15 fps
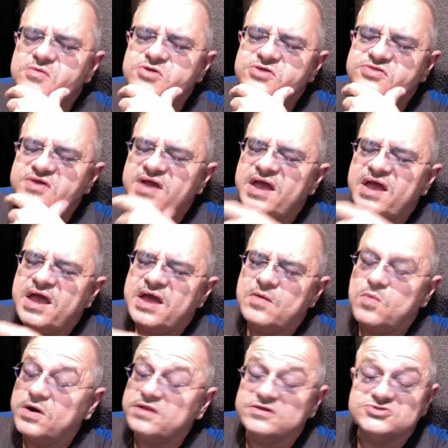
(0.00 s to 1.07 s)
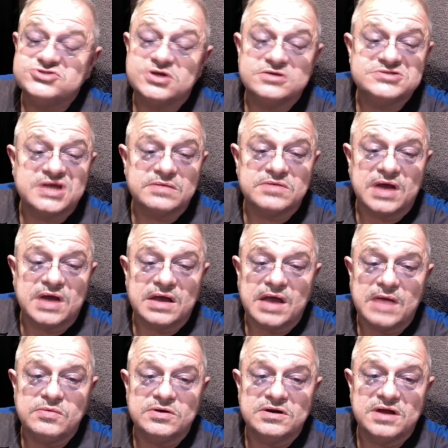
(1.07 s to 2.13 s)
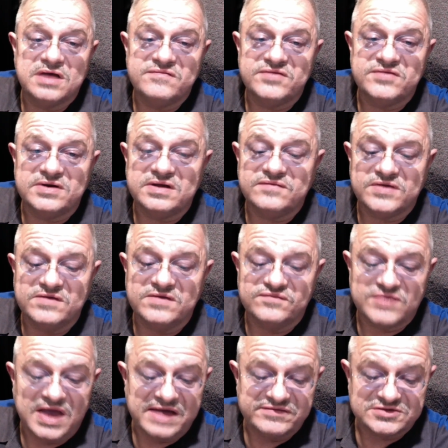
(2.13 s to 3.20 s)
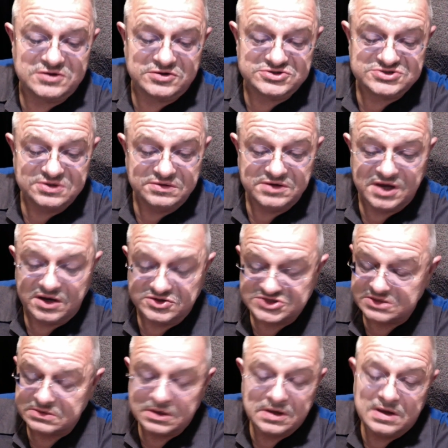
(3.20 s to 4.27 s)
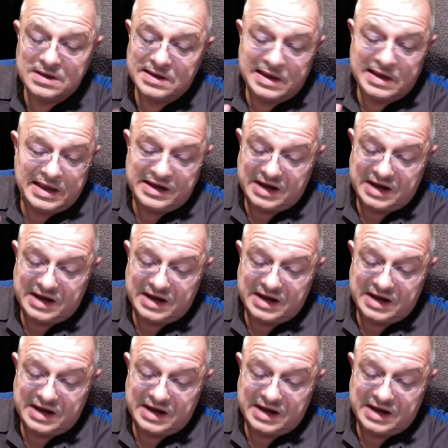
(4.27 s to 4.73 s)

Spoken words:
And you think one of the shows I would love it if Avatar Studios.